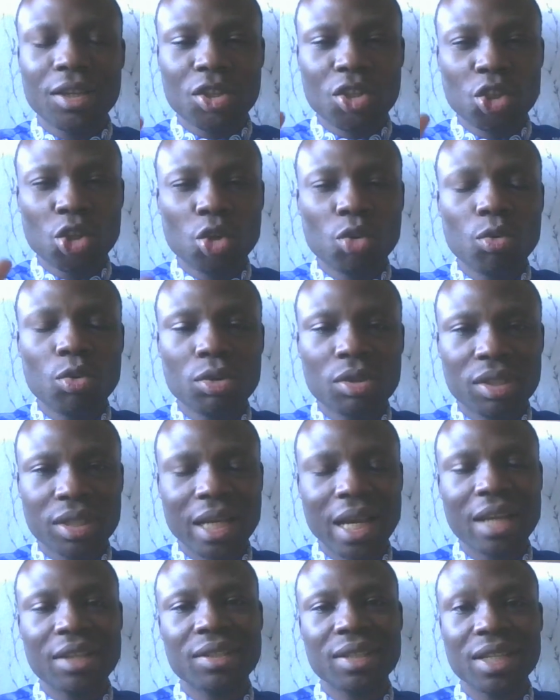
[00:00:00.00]
you will
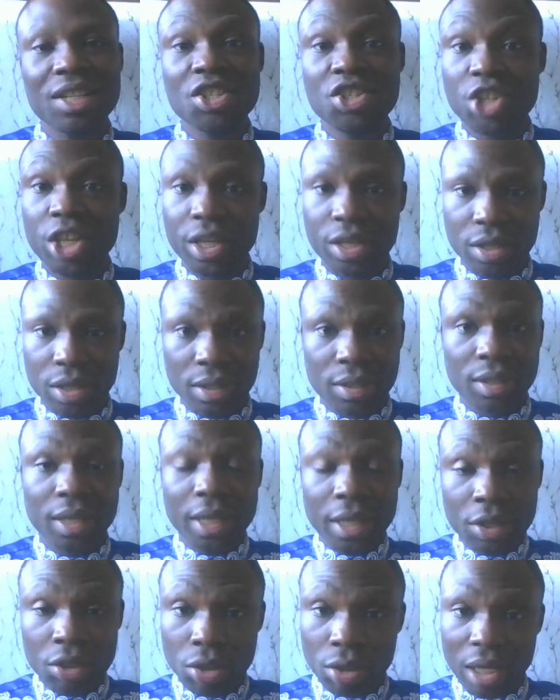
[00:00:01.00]
start seeing changes
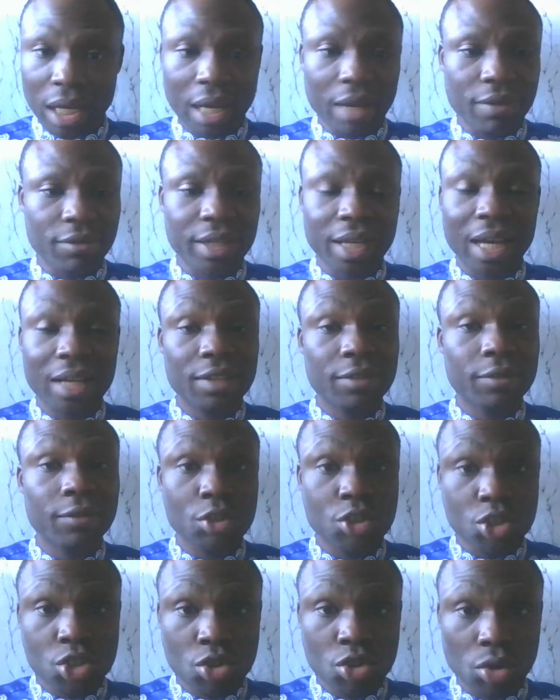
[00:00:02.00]
in your life. That's
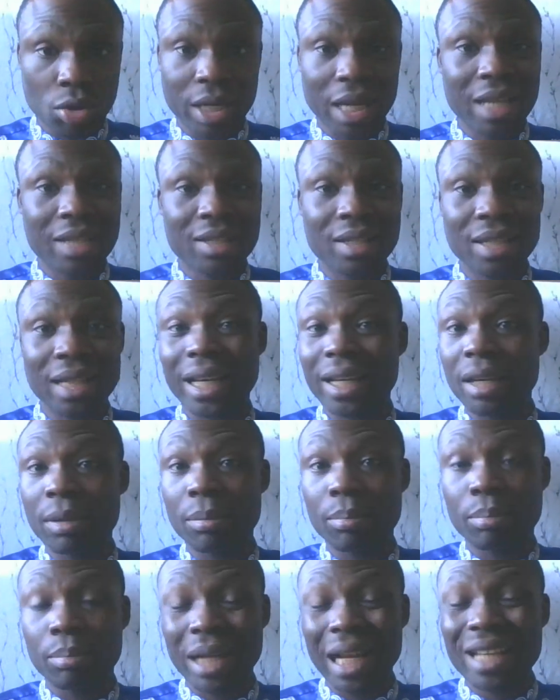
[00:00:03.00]
for sure. That's like
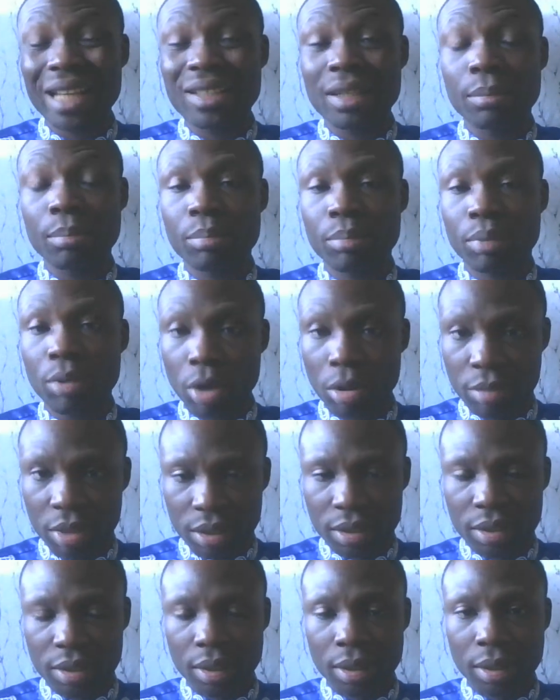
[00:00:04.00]
a
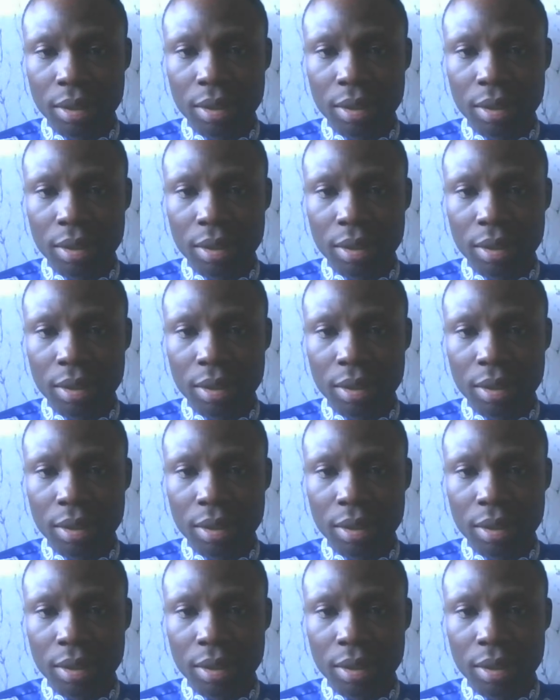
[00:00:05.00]
promise.